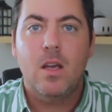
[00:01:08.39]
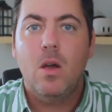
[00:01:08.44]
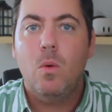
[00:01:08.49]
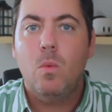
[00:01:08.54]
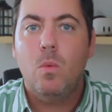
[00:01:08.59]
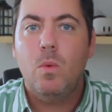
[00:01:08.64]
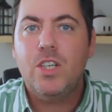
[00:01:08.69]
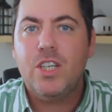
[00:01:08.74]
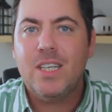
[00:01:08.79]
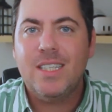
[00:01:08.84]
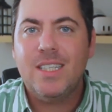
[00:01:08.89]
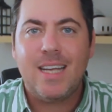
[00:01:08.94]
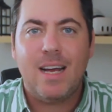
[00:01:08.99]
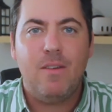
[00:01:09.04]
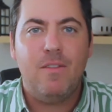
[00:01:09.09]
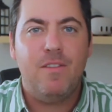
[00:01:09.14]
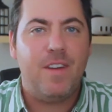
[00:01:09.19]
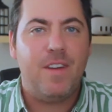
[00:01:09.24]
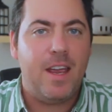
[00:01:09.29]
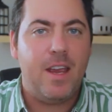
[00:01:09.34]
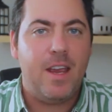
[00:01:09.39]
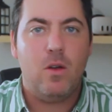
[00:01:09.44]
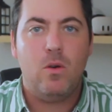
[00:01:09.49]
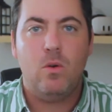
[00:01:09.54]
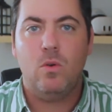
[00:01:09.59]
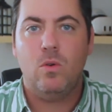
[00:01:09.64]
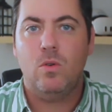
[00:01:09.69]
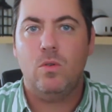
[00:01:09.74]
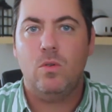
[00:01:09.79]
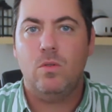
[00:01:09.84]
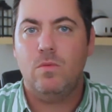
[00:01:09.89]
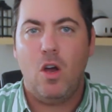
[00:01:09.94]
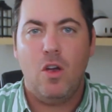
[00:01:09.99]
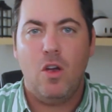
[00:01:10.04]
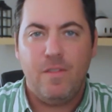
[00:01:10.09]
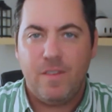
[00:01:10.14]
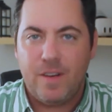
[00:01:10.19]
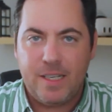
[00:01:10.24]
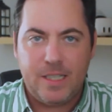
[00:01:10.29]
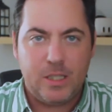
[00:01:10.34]
which can sound vague or
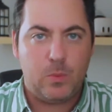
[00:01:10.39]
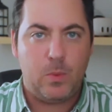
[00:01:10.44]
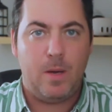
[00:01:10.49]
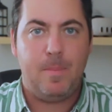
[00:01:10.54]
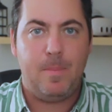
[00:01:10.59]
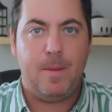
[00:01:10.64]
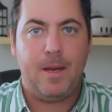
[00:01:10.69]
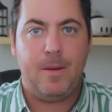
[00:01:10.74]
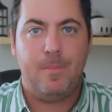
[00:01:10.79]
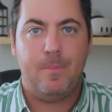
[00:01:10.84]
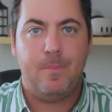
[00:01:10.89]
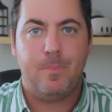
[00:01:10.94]
overly sweeping.